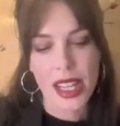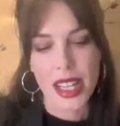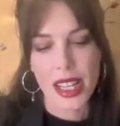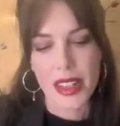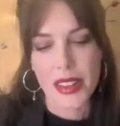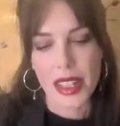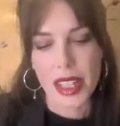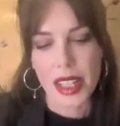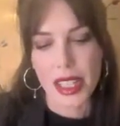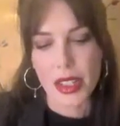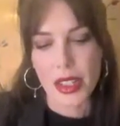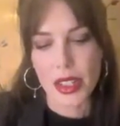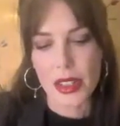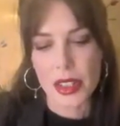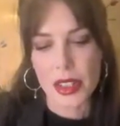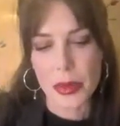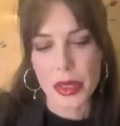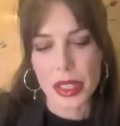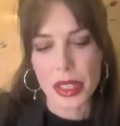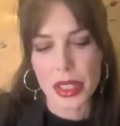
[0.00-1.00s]
And that got
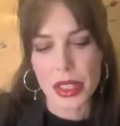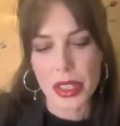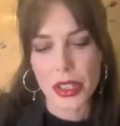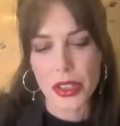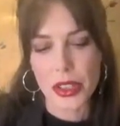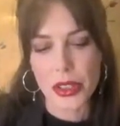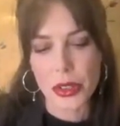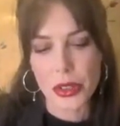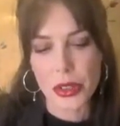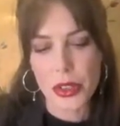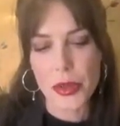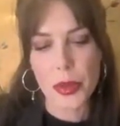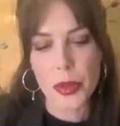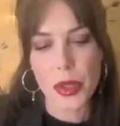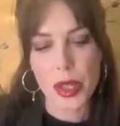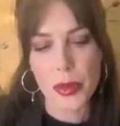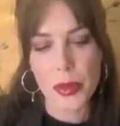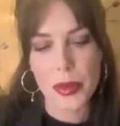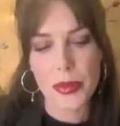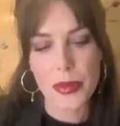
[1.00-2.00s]
to be a huge
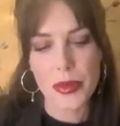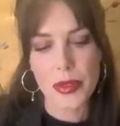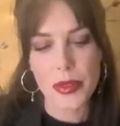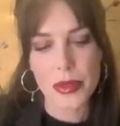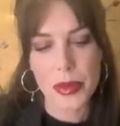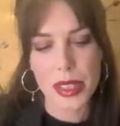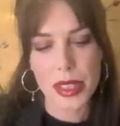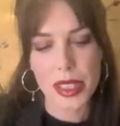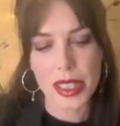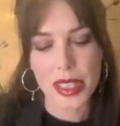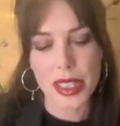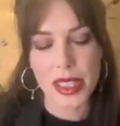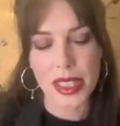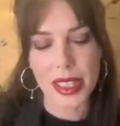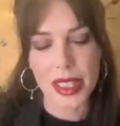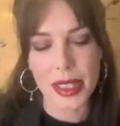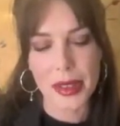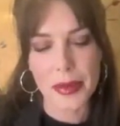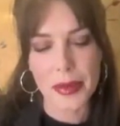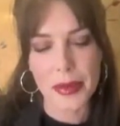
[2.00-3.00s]
problem for me,
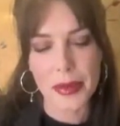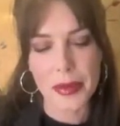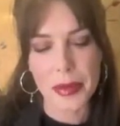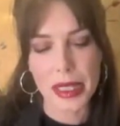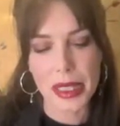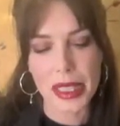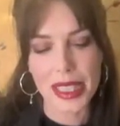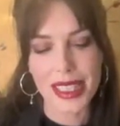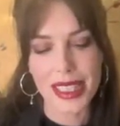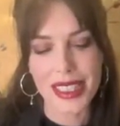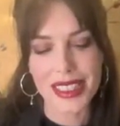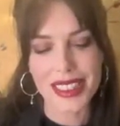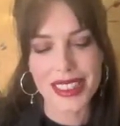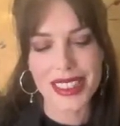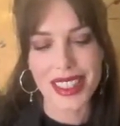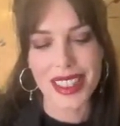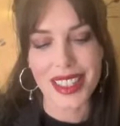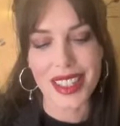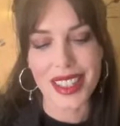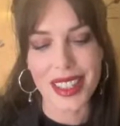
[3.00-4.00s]
because
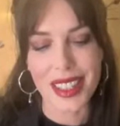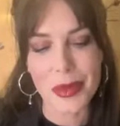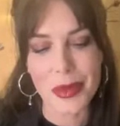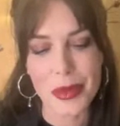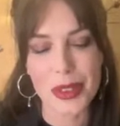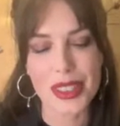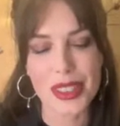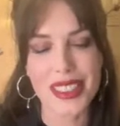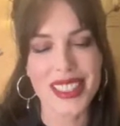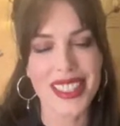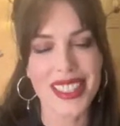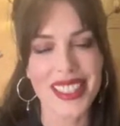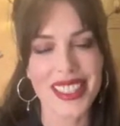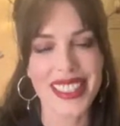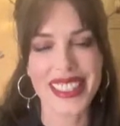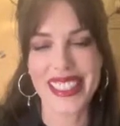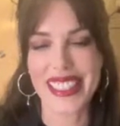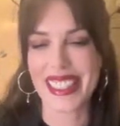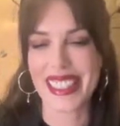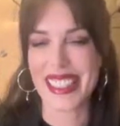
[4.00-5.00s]
I would,
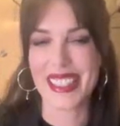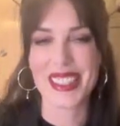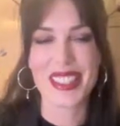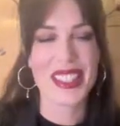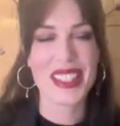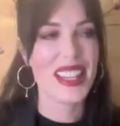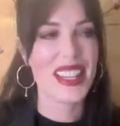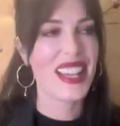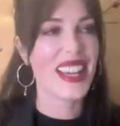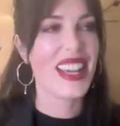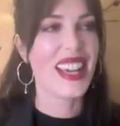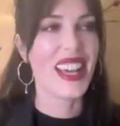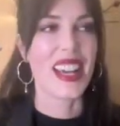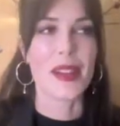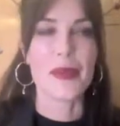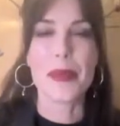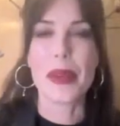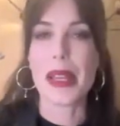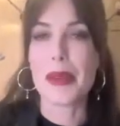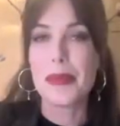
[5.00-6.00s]

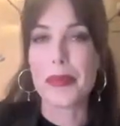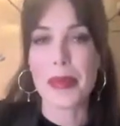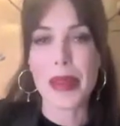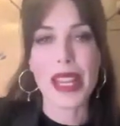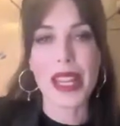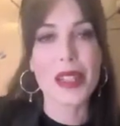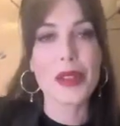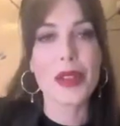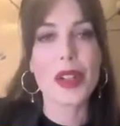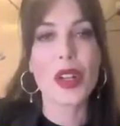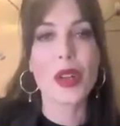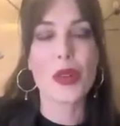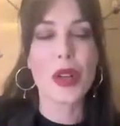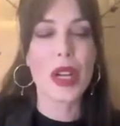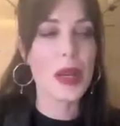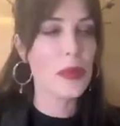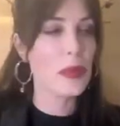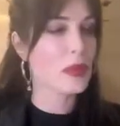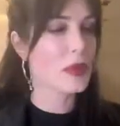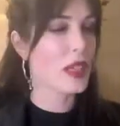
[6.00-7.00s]
pain would go
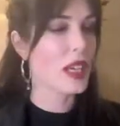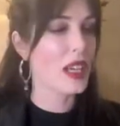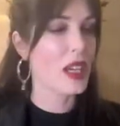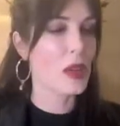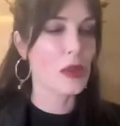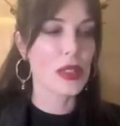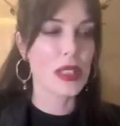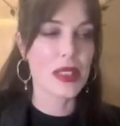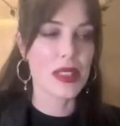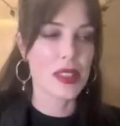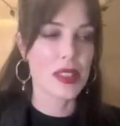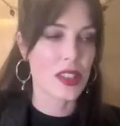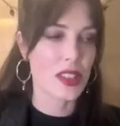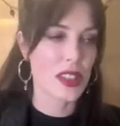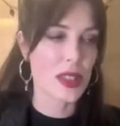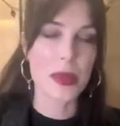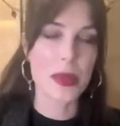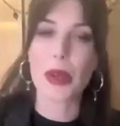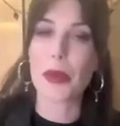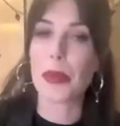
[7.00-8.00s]
up. I would
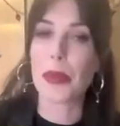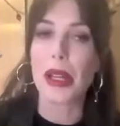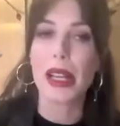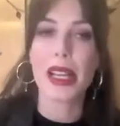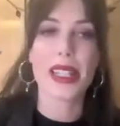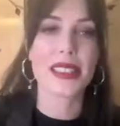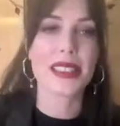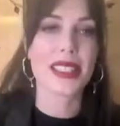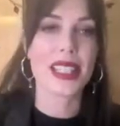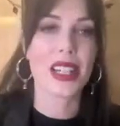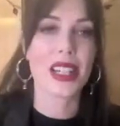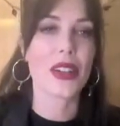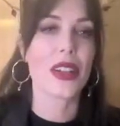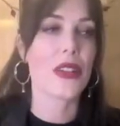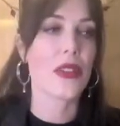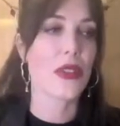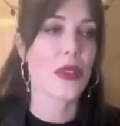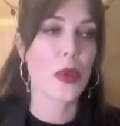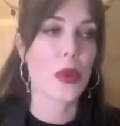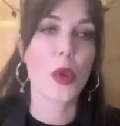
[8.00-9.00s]
just about pass out
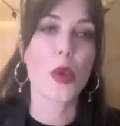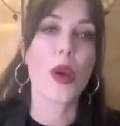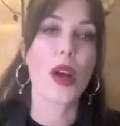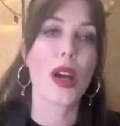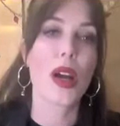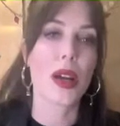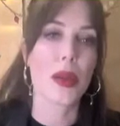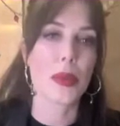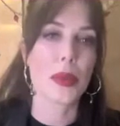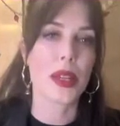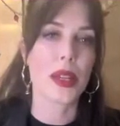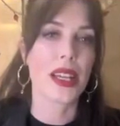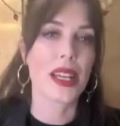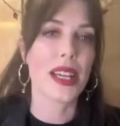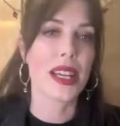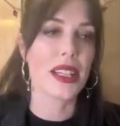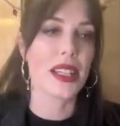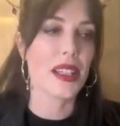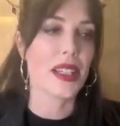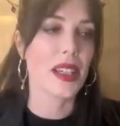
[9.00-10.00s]
and throw up. I
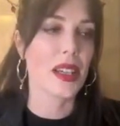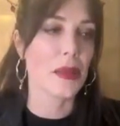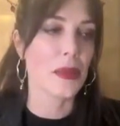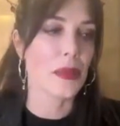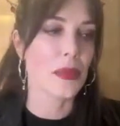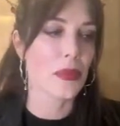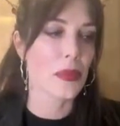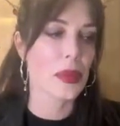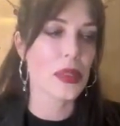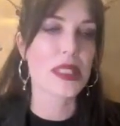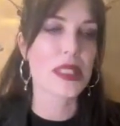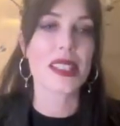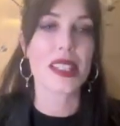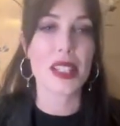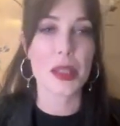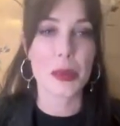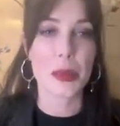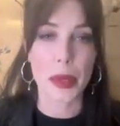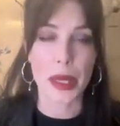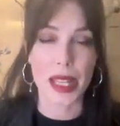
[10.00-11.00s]
had
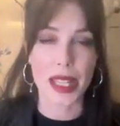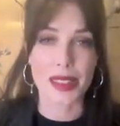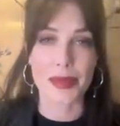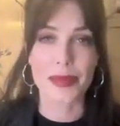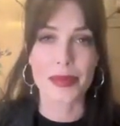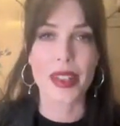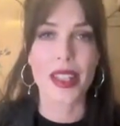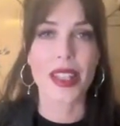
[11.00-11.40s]
pre-syncope.